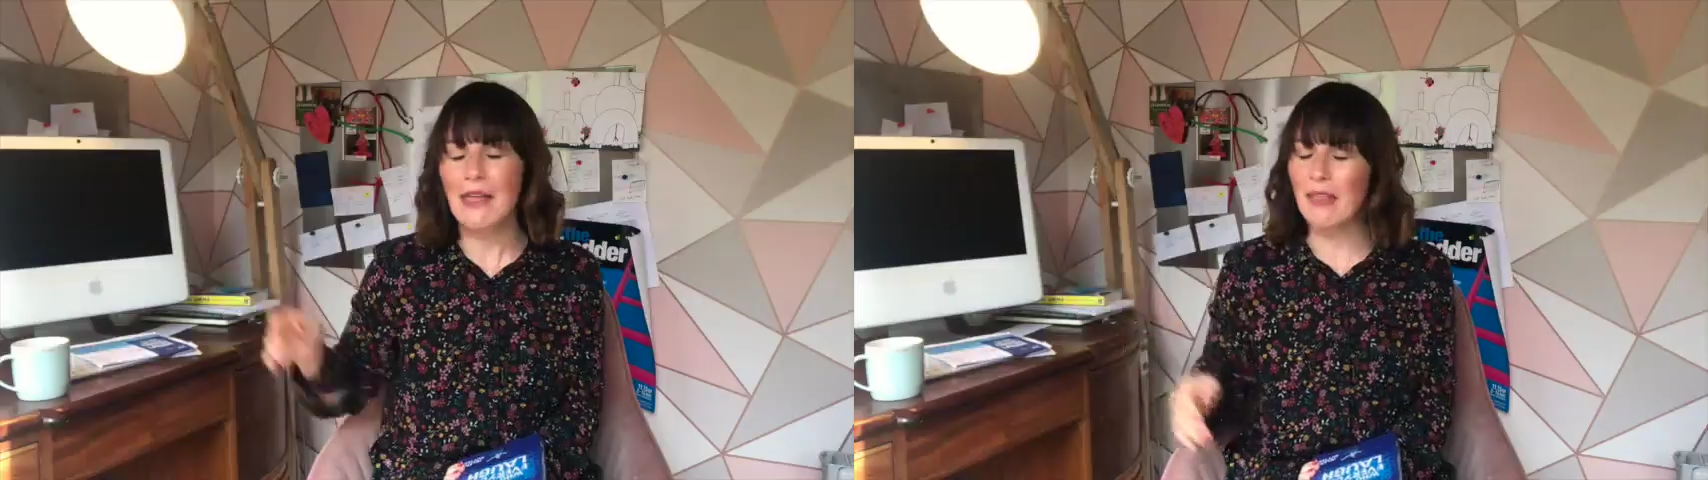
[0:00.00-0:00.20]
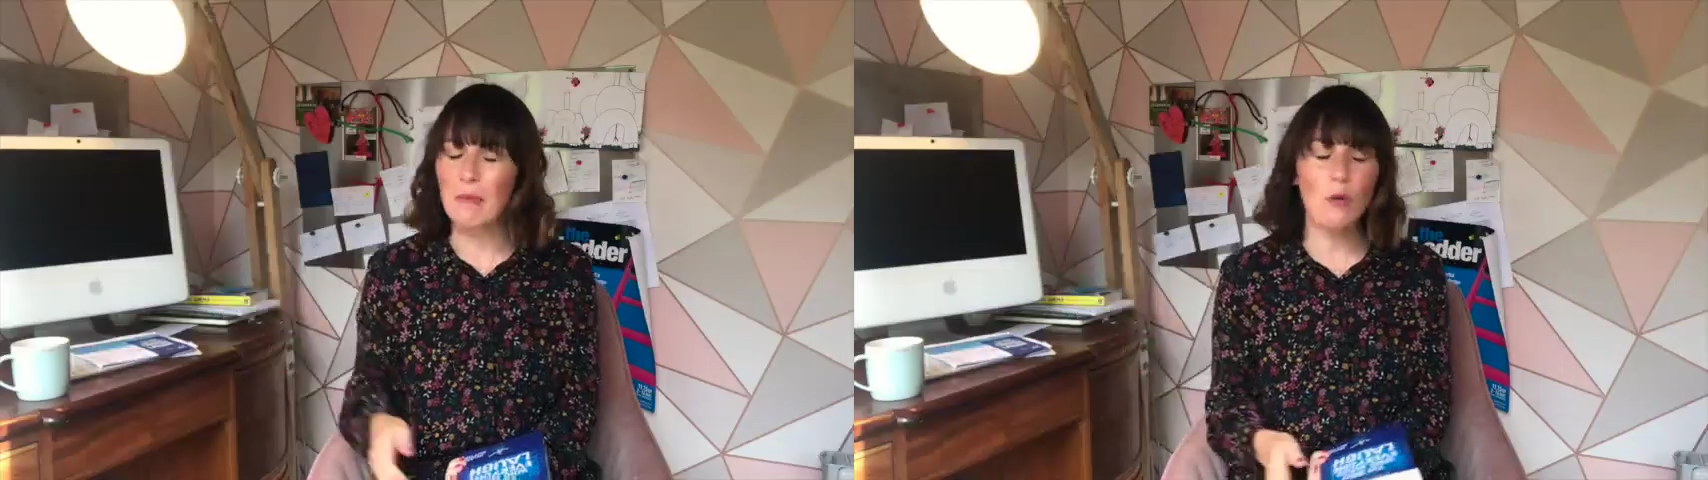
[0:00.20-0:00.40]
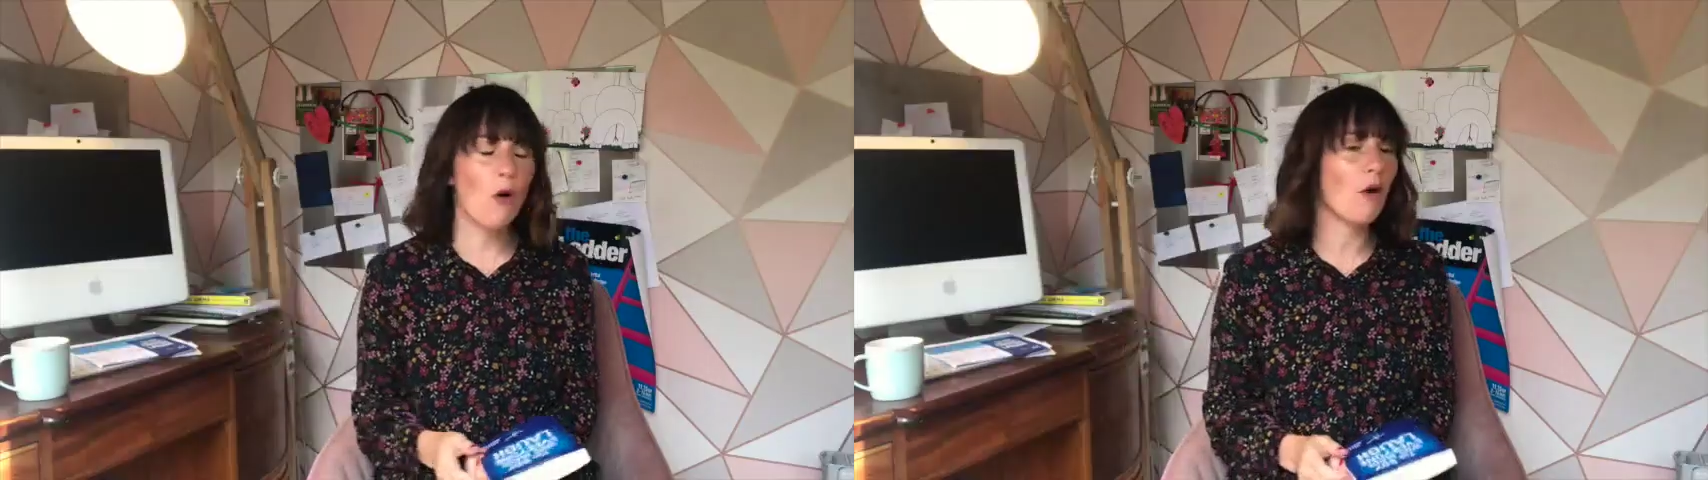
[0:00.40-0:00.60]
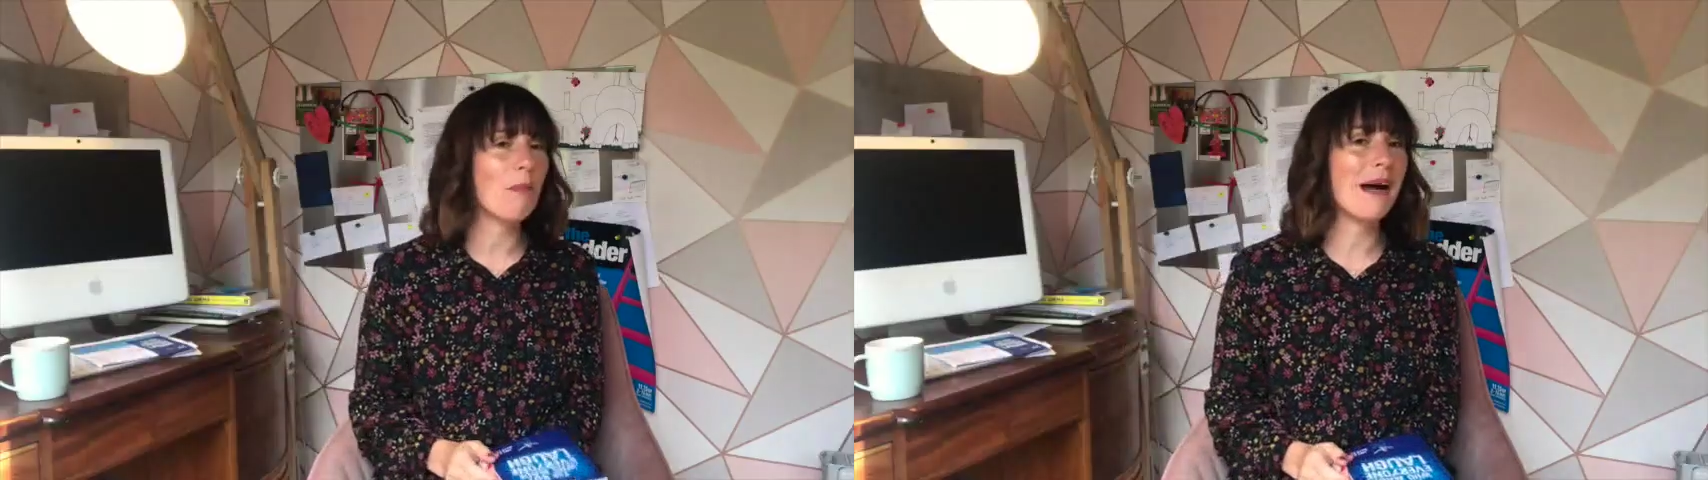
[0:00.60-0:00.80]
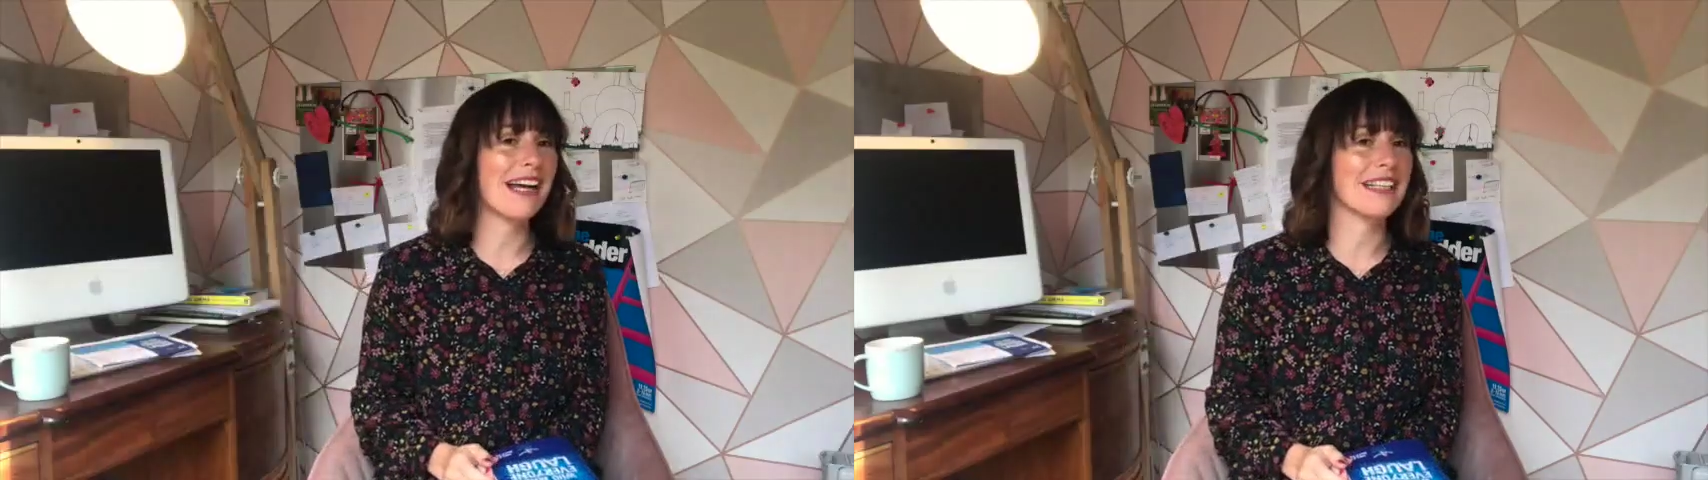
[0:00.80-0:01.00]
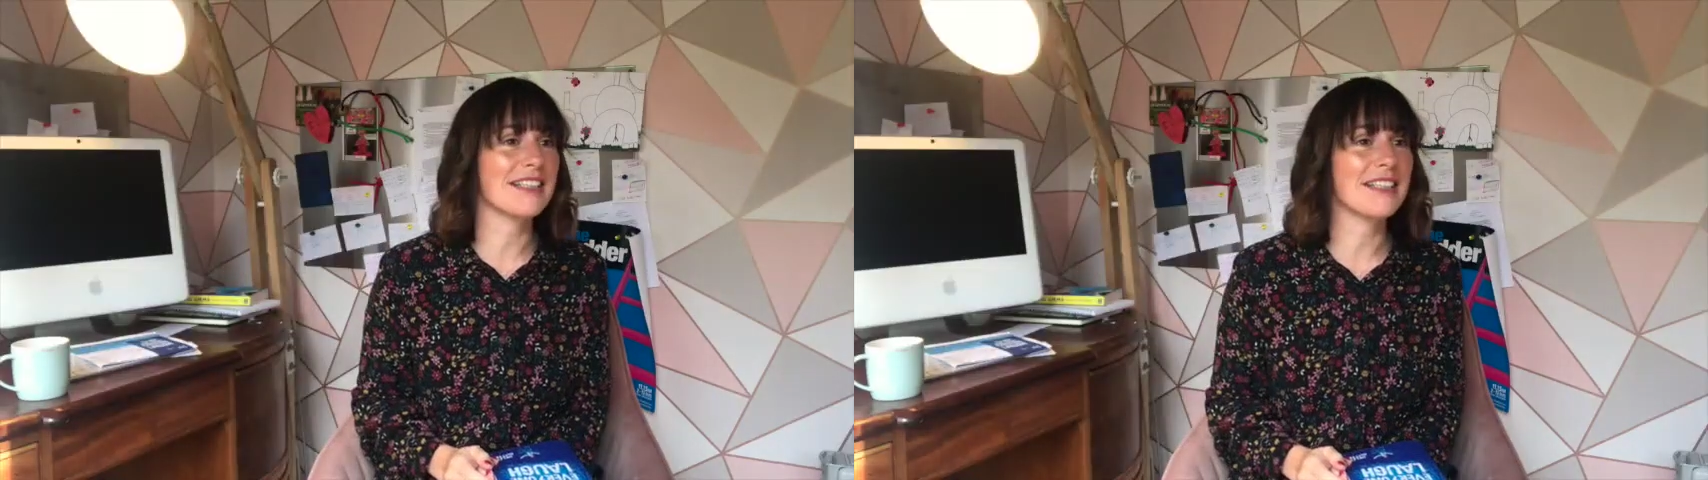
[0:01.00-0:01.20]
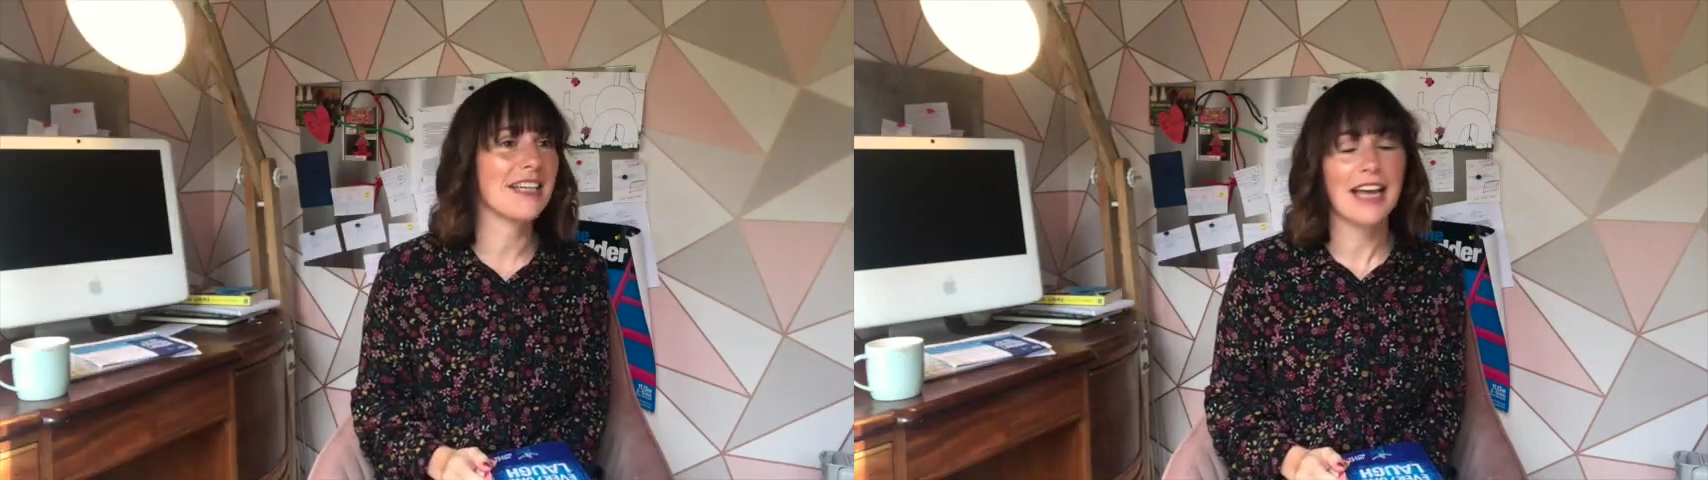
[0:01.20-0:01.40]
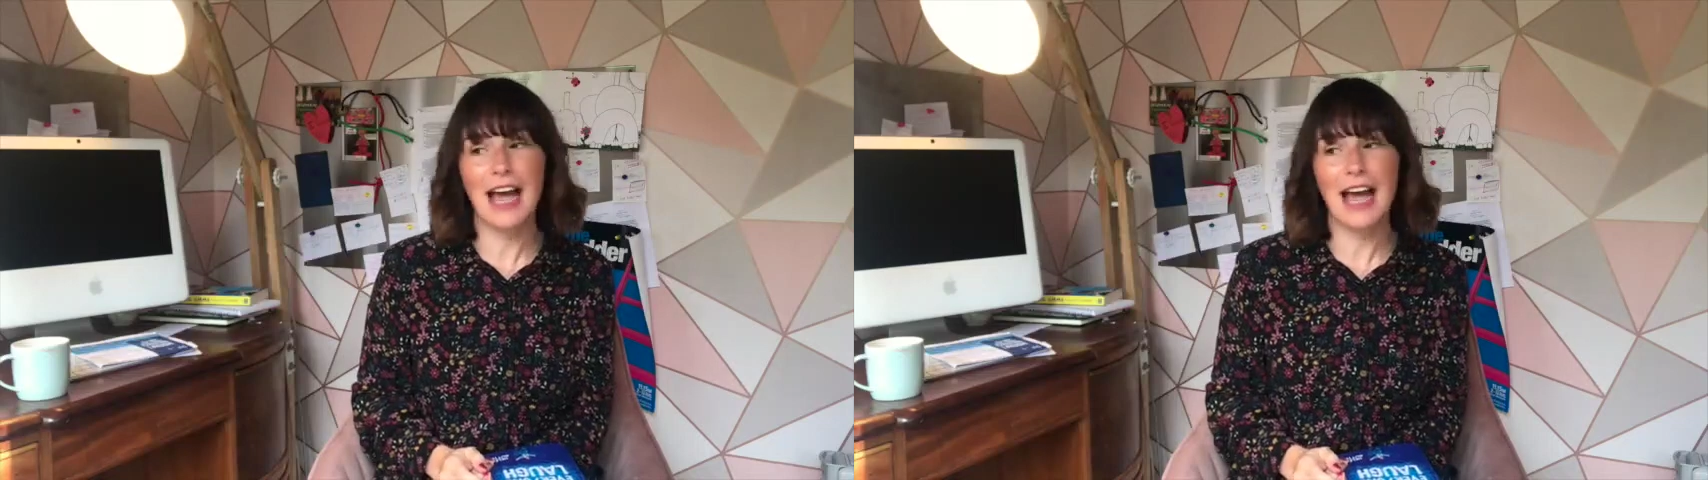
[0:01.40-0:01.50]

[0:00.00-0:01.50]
and then walk past